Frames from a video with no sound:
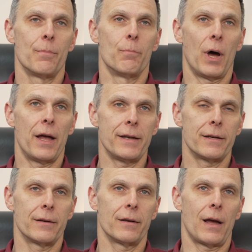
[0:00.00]
but
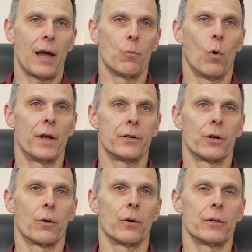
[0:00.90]
I
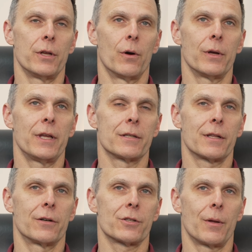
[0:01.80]
wonder, is
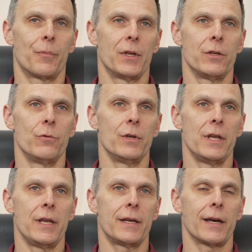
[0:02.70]
there something
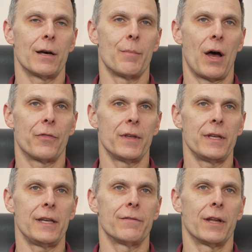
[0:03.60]
unique about the
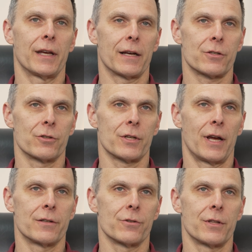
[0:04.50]
evening
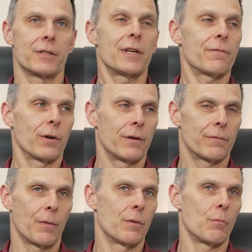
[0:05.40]
exercisers that's different
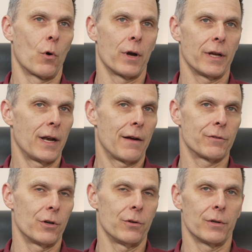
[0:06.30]
from the morning and
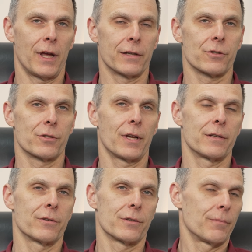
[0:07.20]
afternoon
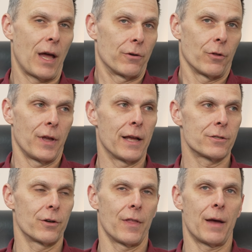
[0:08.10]
exercisers? I don't know the
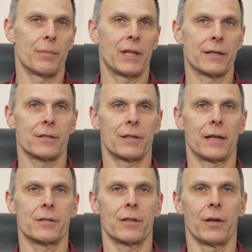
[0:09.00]
answer to that, but
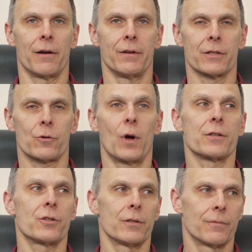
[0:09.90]
that's the obvious
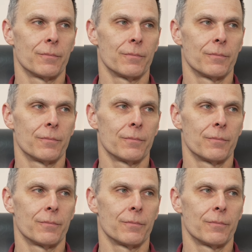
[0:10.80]
question.